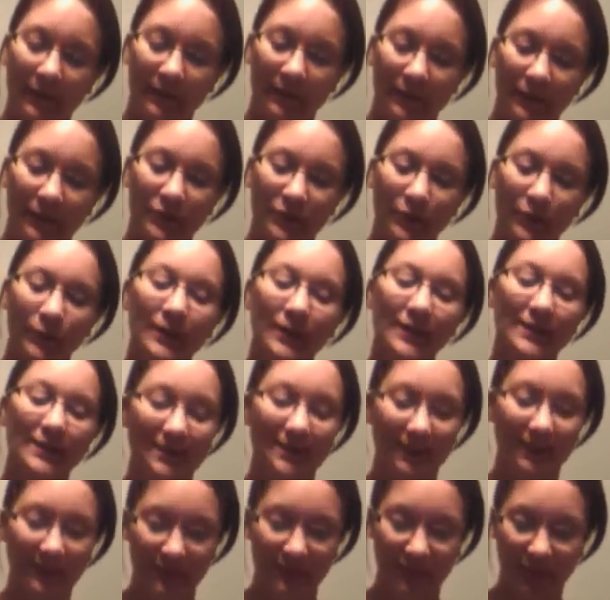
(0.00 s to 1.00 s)
There's only
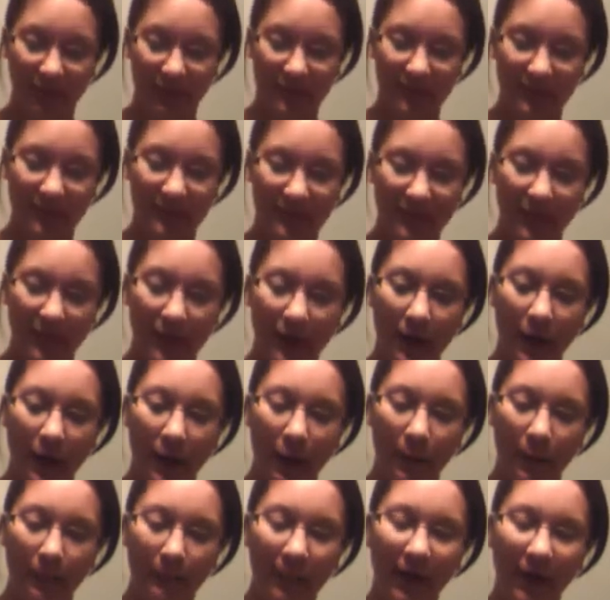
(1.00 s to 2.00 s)
6 verses,
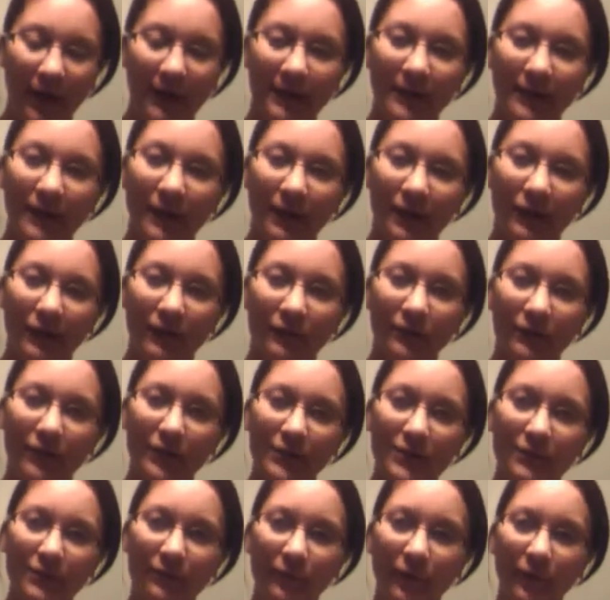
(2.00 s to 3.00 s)
but the
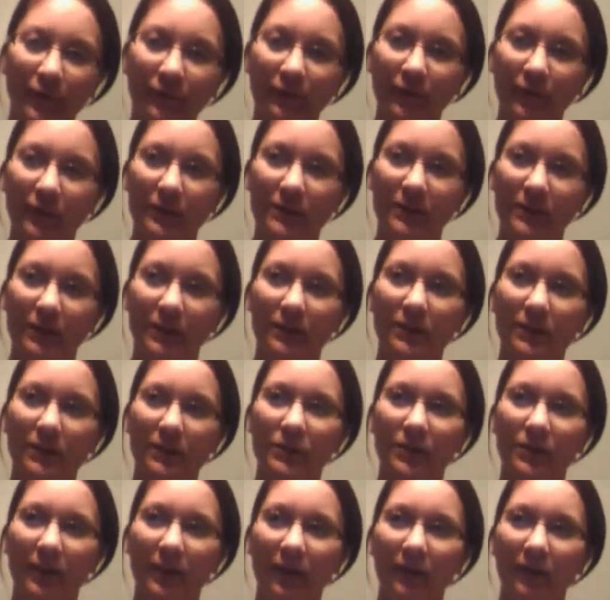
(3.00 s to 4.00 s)
first 4 verses
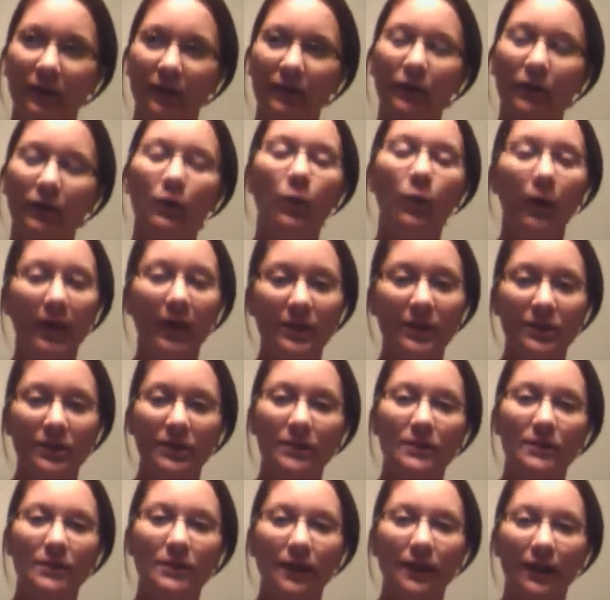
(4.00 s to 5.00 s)
share the
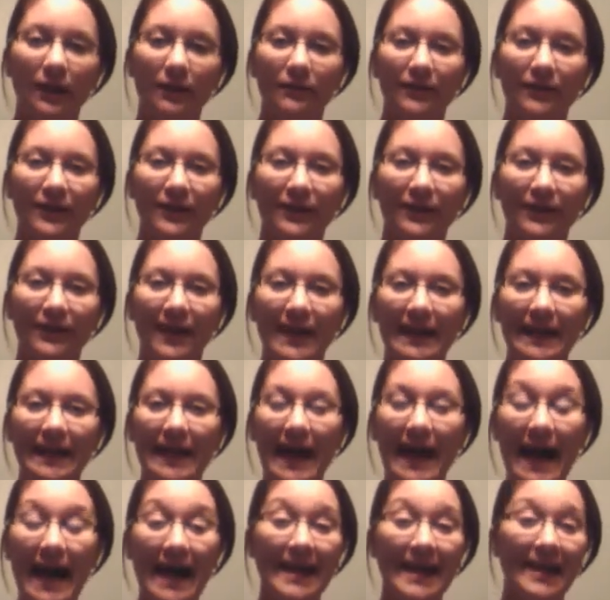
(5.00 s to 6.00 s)
question that I feel like
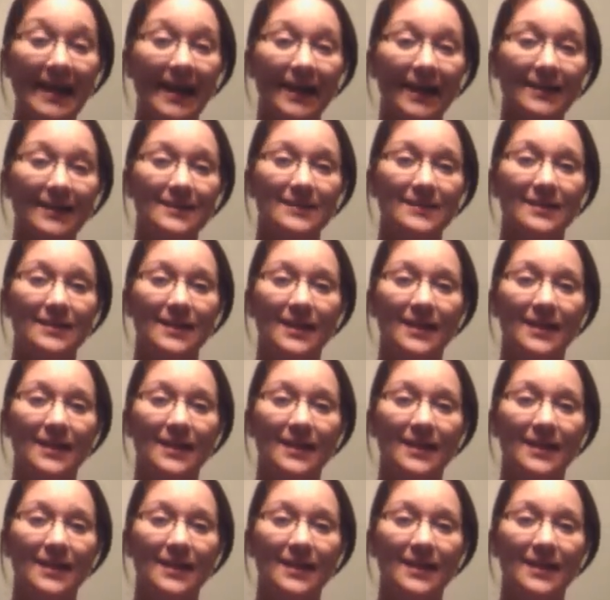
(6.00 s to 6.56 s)
I asked